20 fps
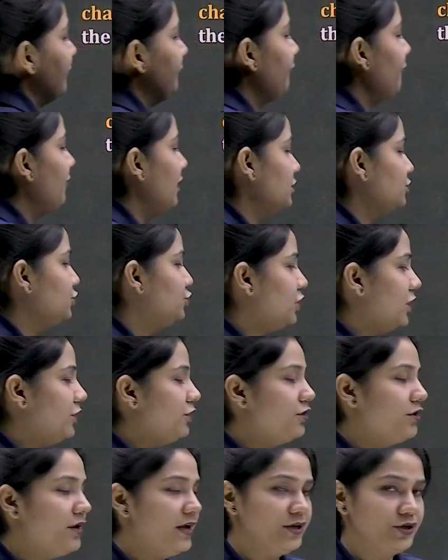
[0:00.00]
F1
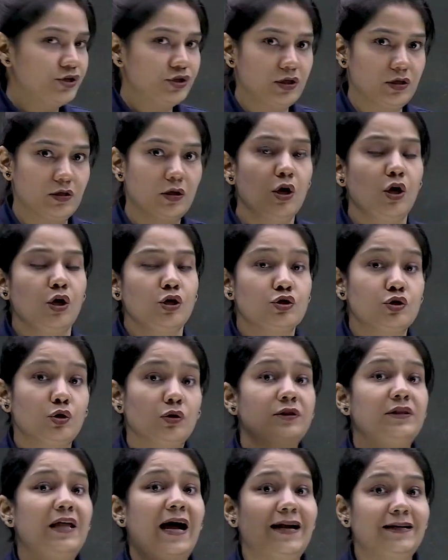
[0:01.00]
generation. So
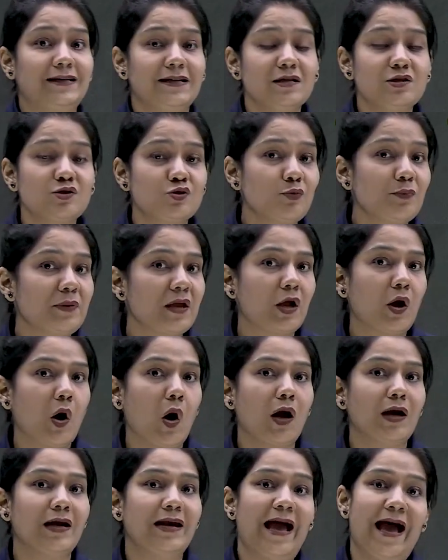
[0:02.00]
that is to be
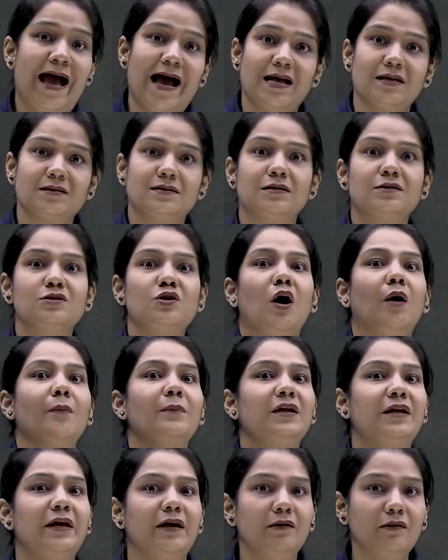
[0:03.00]
called as the
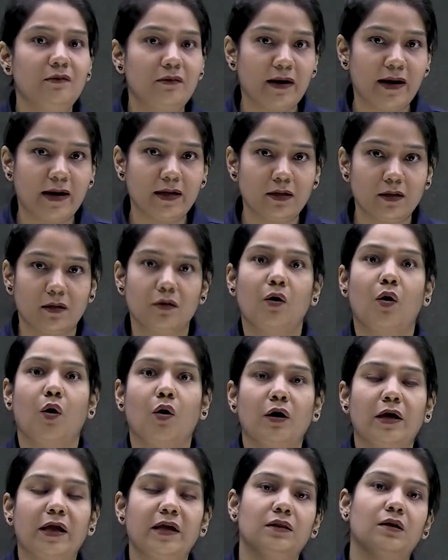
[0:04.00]
dominant trait.
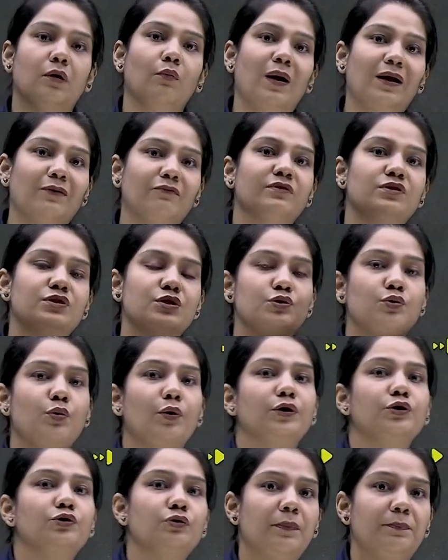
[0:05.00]
Okay, the one which is
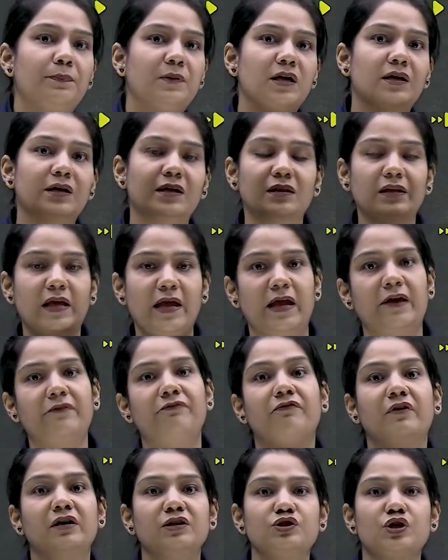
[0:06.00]
going to appear in the
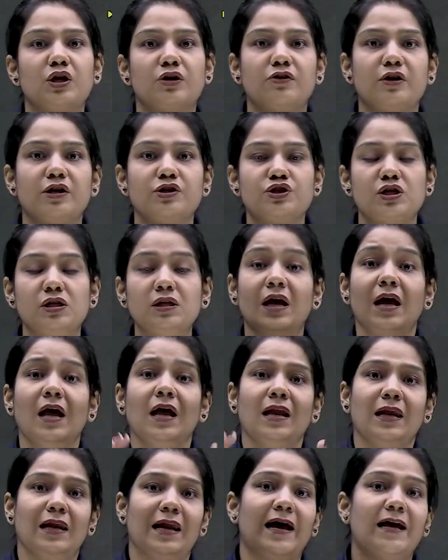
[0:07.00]
F1 generation
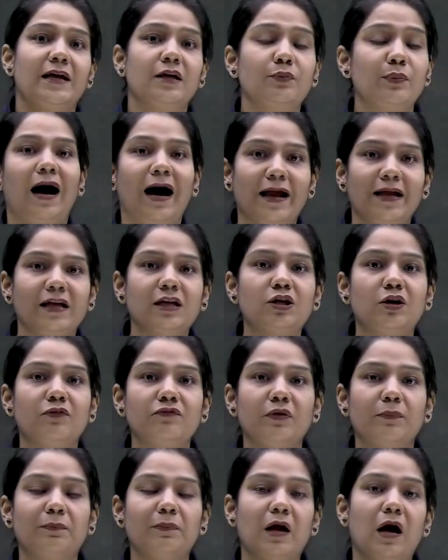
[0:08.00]
like height of
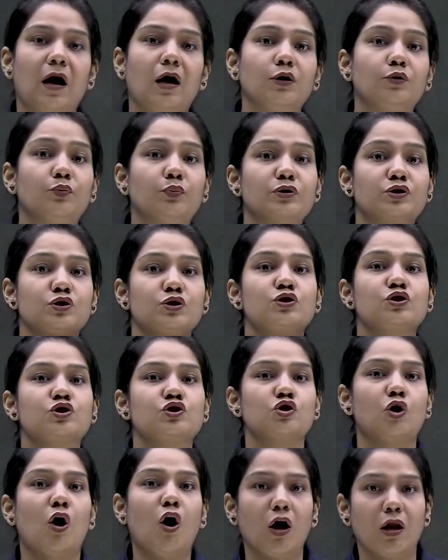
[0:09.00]
the plant which is
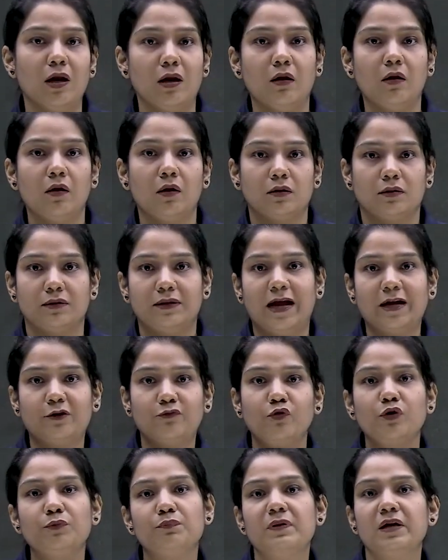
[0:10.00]
tall that
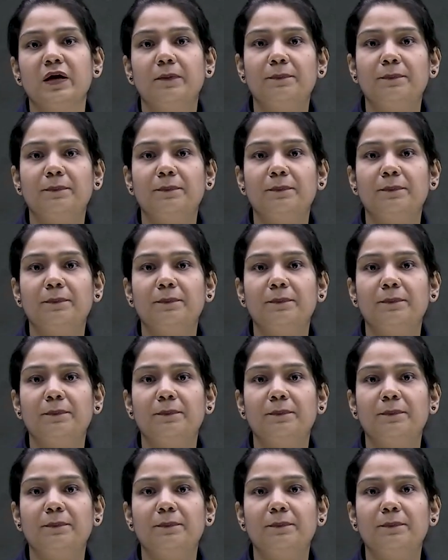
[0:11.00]
would be